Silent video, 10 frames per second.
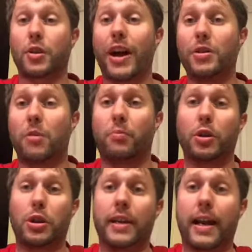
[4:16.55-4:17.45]
So I do
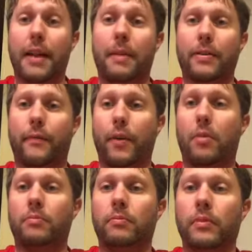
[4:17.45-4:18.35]
appreciate that about the
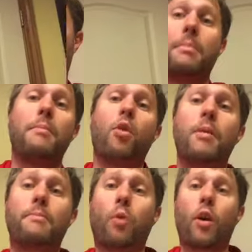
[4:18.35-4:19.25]
film. But more
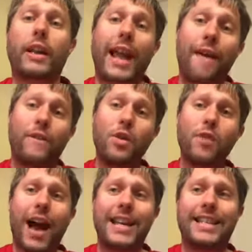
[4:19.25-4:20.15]
importantly, have you
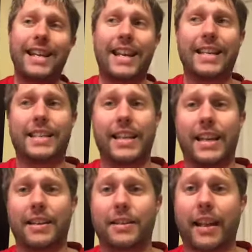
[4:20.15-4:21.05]
guys seen
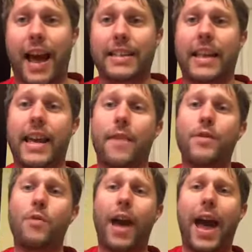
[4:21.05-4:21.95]
Insidious, The Last Key? If
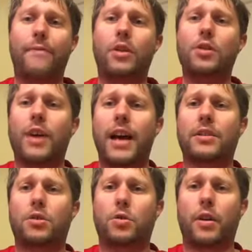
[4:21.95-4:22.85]
you have, did you guys
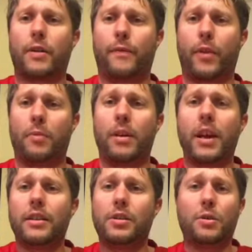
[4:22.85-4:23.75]
enjoy the film?
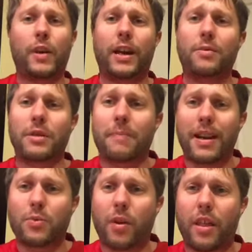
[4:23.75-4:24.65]
Did you think it was the
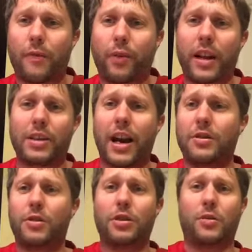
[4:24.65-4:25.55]
best one in the franchise,
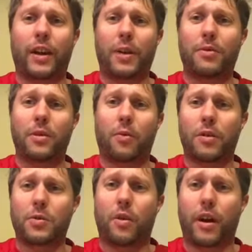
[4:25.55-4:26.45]
or did you think it was the
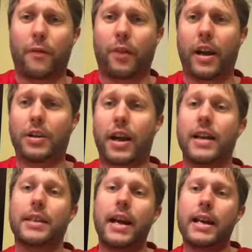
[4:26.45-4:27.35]
worst one on a
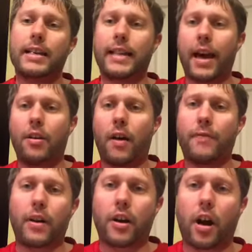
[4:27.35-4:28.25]
franchise? Sound off
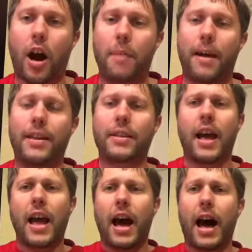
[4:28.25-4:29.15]
there in the comments.
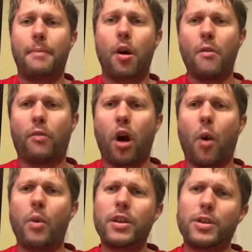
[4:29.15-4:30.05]

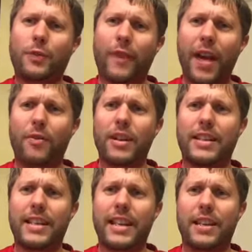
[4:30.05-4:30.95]
Overall, what is your favorite
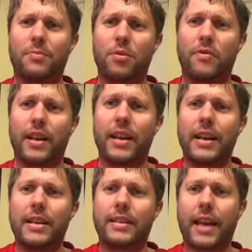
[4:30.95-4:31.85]
Insidious movie?
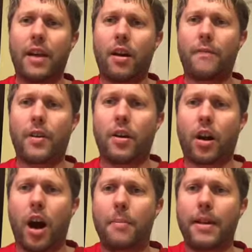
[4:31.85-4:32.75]
Sound off there in the
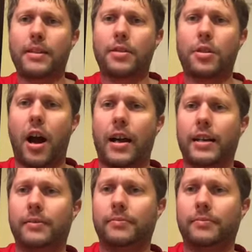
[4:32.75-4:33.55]
comments. Let's talk.